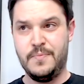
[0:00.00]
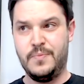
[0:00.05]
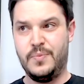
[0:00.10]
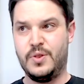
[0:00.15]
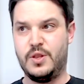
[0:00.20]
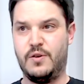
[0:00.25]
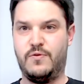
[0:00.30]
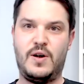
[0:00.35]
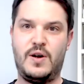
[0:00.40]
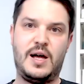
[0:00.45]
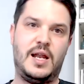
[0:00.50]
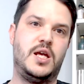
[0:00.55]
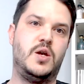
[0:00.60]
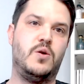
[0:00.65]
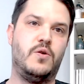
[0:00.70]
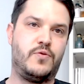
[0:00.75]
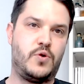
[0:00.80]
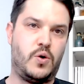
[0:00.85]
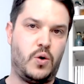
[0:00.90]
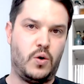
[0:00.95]
The value,
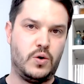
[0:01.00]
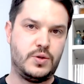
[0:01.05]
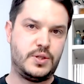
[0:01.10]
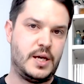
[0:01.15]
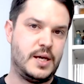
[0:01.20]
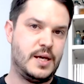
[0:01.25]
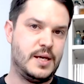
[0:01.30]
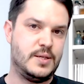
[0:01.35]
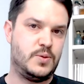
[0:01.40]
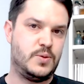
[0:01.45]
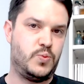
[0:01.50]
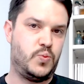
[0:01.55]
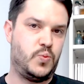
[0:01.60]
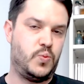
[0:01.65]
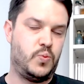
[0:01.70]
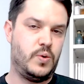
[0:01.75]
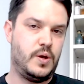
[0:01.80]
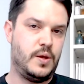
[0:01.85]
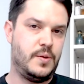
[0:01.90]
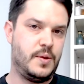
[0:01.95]
of course, is
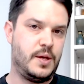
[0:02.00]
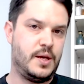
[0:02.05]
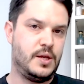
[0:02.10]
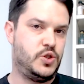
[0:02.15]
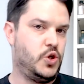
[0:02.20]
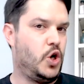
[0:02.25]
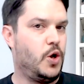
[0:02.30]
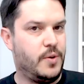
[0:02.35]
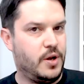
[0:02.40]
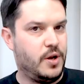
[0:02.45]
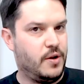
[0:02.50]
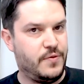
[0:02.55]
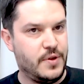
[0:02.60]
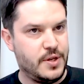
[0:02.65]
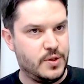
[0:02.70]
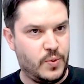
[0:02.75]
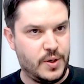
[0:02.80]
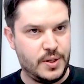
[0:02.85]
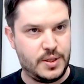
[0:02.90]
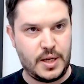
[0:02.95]
in the enjoyment of these
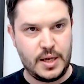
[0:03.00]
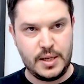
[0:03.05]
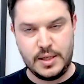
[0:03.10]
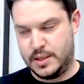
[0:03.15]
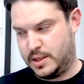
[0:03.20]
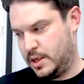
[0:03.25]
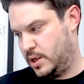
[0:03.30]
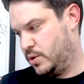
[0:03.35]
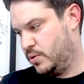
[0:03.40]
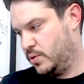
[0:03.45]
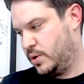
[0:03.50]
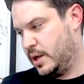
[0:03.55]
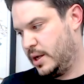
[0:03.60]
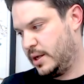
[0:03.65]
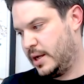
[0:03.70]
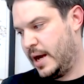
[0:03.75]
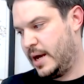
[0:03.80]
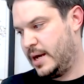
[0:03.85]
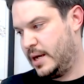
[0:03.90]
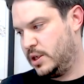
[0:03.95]
whiskies that you're going to
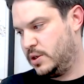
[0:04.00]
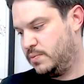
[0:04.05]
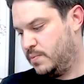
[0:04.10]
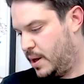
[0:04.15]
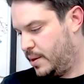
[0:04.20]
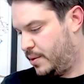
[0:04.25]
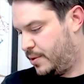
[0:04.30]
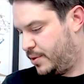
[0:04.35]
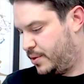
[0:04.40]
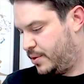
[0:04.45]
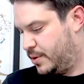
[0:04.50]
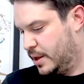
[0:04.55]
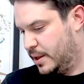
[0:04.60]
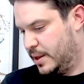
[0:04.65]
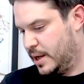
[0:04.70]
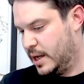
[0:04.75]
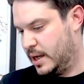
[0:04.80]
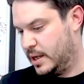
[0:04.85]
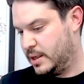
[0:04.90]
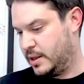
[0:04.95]
get each month.
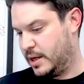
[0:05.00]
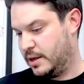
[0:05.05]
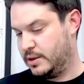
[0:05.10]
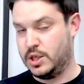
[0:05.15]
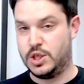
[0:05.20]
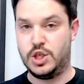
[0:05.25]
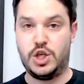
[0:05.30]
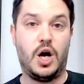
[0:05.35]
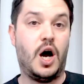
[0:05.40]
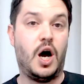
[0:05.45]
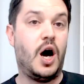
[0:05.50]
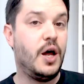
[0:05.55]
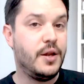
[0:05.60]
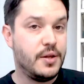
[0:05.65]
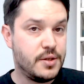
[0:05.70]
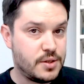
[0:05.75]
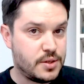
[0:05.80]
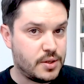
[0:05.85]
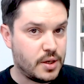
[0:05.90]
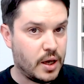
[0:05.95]
There, there's a
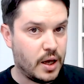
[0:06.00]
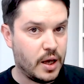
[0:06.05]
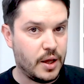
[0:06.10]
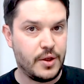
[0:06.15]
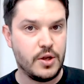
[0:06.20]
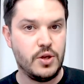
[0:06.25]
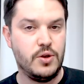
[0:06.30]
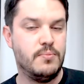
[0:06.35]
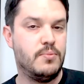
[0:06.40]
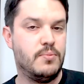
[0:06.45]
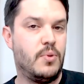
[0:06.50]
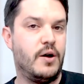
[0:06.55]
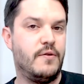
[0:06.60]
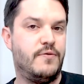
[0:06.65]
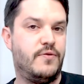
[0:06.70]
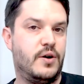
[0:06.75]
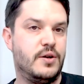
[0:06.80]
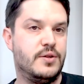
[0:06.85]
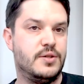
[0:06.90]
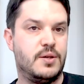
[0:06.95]
chance uh, that you might
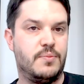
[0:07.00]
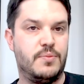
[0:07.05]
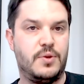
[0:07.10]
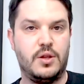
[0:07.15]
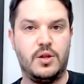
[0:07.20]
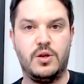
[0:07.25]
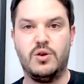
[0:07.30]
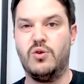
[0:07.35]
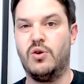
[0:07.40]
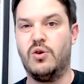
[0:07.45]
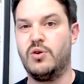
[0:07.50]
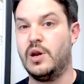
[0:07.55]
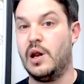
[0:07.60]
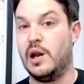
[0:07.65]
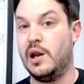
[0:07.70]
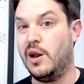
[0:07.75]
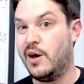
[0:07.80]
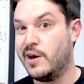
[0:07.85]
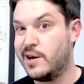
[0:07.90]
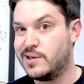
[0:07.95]
find something that you're not going to
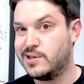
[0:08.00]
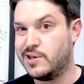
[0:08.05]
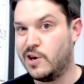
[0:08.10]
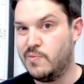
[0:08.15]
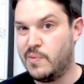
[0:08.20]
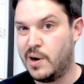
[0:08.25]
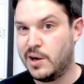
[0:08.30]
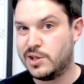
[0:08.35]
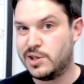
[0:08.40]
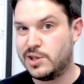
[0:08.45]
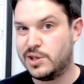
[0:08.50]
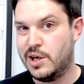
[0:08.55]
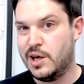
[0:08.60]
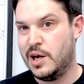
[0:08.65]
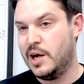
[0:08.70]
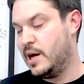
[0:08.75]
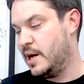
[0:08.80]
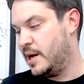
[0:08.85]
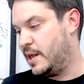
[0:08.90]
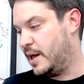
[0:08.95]
like so much.
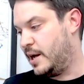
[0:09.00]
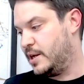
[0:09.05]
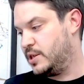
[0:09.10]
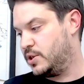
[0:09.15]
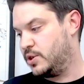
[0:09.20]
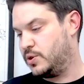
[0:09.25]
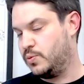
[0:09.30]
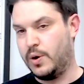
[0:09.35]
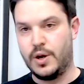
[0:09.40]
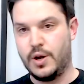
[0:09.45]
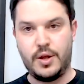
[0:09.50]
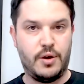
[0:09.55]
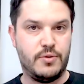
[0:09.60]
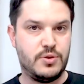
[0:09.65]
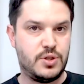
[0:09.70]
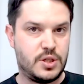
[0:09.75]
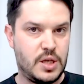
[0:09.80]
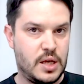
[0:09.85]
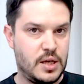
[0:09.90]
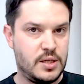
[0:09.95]
That is just one of those
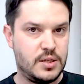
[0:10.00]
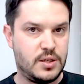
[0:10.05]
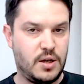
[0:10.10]
things.